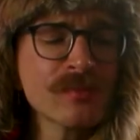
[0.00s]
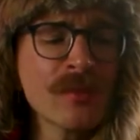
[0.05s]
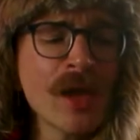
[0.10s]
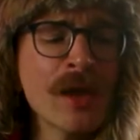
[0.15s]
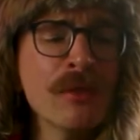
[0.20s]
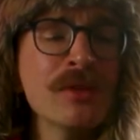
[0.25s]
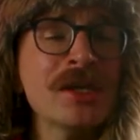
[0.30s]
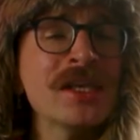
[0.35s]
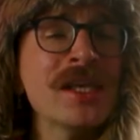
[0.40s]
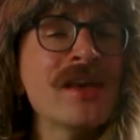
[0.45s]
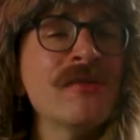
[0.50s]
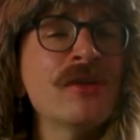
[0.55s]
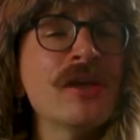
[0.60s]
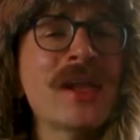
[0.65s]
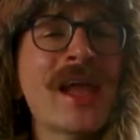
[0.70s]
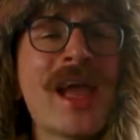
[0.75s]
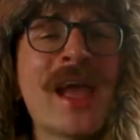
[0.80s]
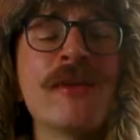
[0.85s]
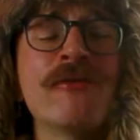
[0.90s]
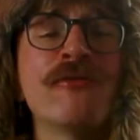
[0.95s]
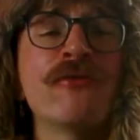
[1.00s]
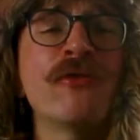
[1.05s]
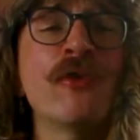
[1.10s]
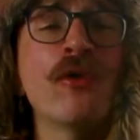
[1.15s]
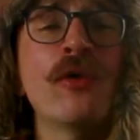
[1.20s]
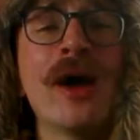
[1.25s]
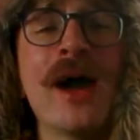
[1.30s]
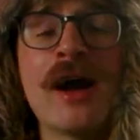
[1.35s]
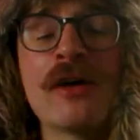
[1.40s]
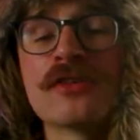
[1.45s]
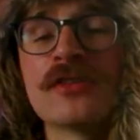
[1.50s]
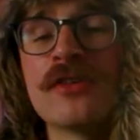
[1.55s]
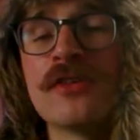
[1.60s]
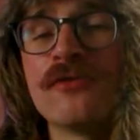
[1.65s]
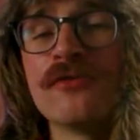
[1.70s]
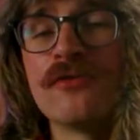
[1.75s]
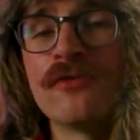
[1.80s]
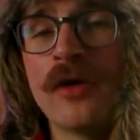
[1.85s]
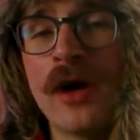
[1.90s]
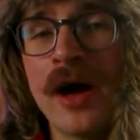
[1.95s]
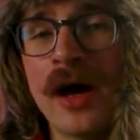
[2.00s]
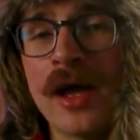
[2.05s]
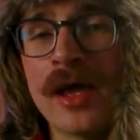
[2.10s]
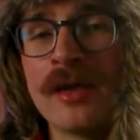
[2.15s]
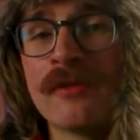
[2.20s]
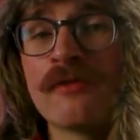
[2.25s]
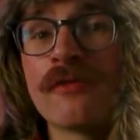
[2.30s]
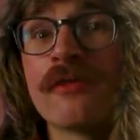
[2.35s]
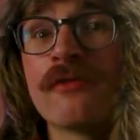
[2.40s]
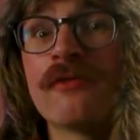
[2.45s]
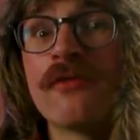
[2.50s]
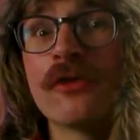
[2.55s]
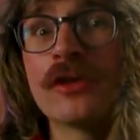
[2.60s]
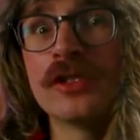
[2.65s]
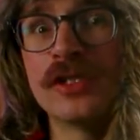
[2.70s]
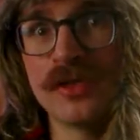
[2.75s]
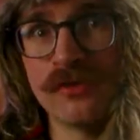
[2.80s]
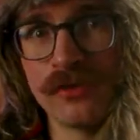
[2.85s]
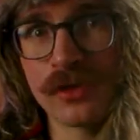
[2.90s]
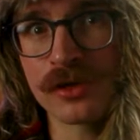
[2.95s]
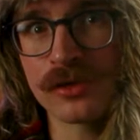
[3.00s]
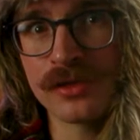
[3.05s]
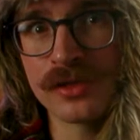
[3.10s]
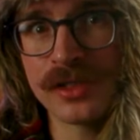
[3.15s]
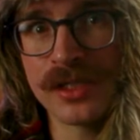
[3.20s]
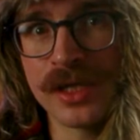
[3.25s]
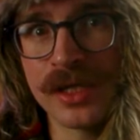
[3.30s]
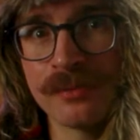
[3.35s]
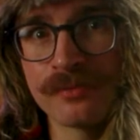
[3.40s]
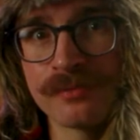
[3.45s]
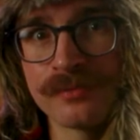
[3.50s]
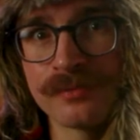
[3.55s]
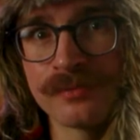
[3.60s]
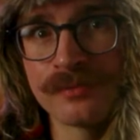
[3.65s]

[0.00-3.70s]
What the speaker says: I would give it a 4 out of 5 for difficulty.